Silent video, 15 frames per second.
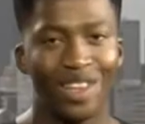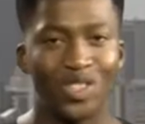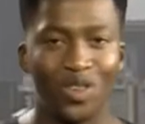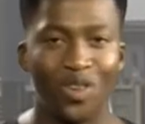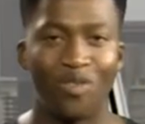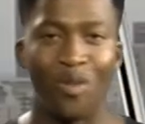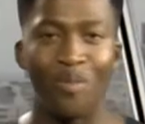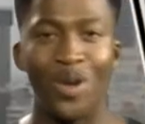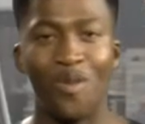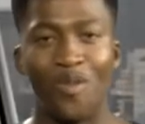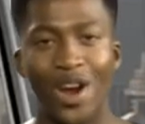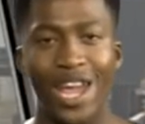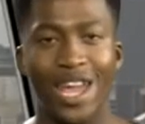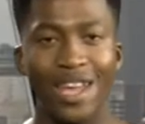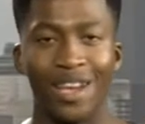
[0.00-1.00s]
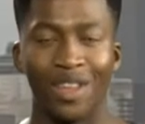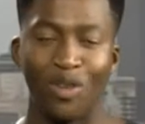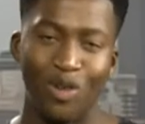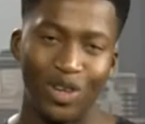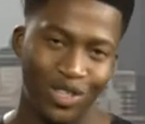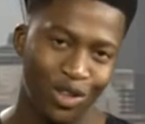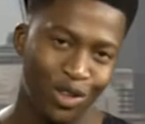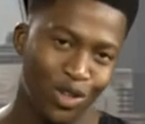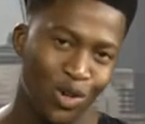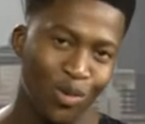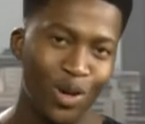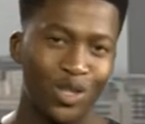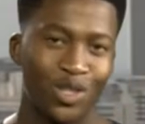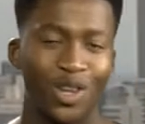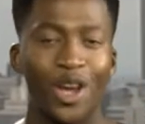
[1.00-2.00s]
Also, from me, Ray, and the rest of the
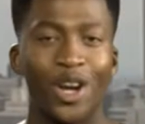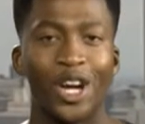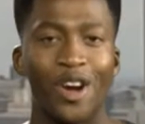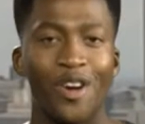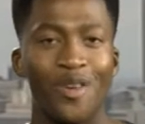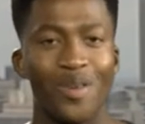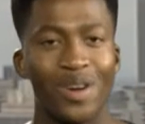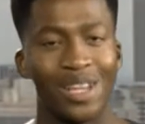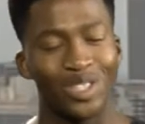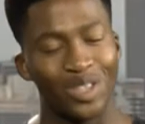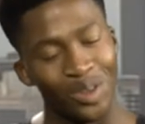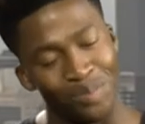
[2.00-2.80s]
Joburg Today crew, as